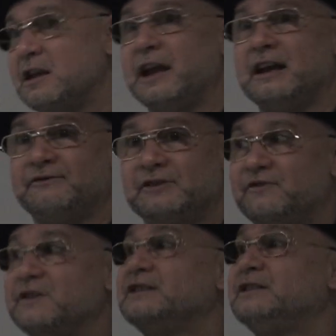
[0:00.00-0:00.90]
and after
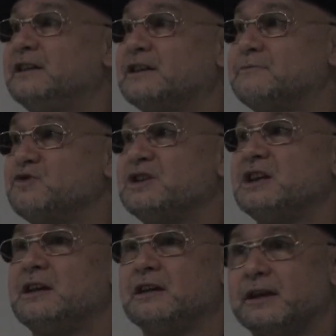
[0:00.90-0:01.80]
visiting
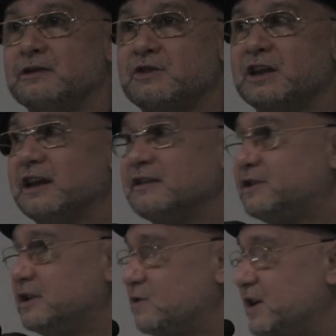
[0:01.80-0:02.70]
Kemunting and looking at the
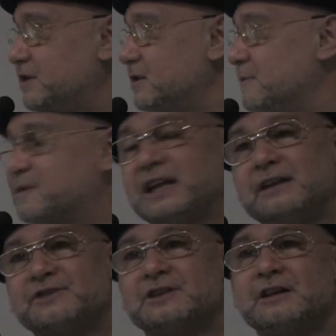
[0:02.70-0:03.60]
situation
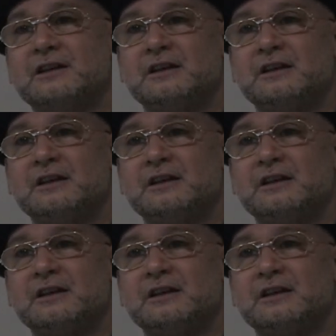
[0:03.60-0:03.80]
themselves,